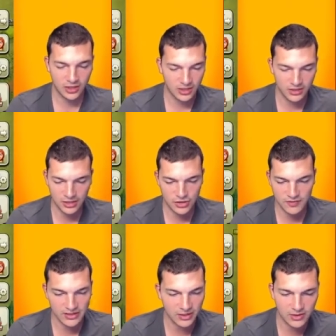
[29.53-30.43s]
Not sure if
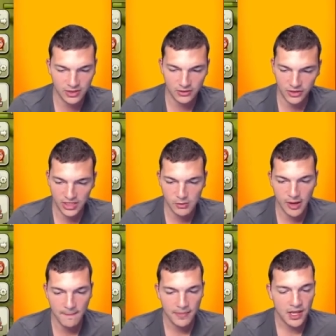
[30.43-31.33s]
that's how it goes.
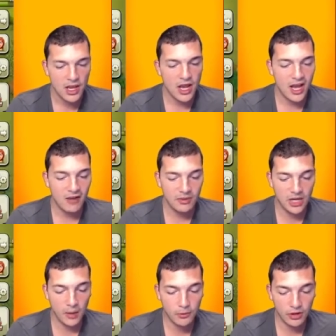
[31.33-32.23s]
Anyway, I've been
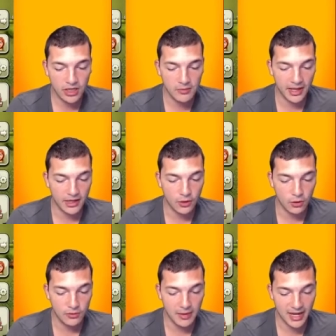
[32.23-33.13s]
upgrading my
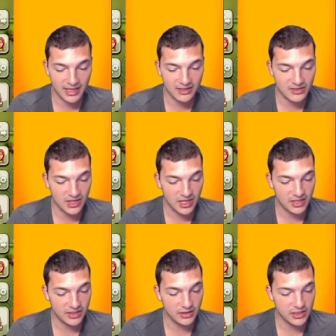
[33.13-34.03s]
gold mines
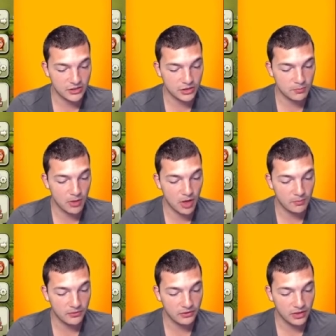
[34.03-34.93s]
and elixir
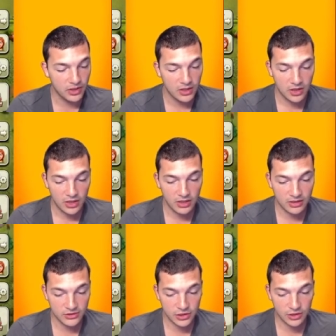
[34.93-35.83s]
pumps,
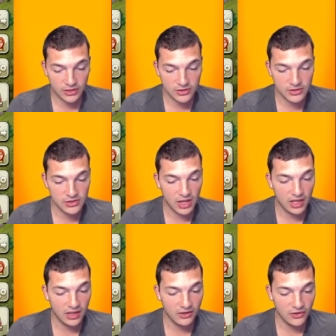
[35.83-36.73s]
elixir collectors,
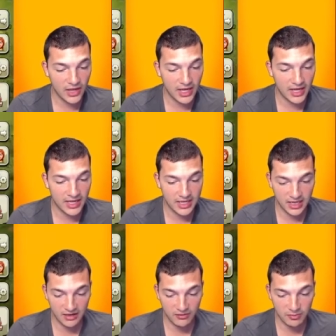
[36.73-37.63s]
as I
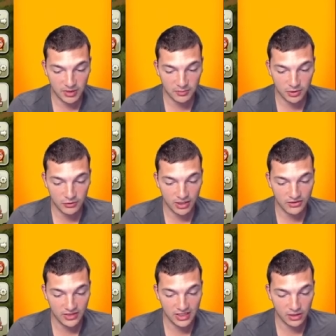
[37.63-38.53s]
have been
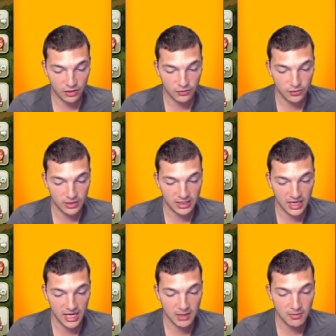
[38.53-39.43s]
progressing through the
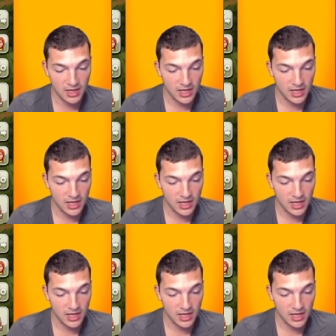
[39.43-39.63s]
game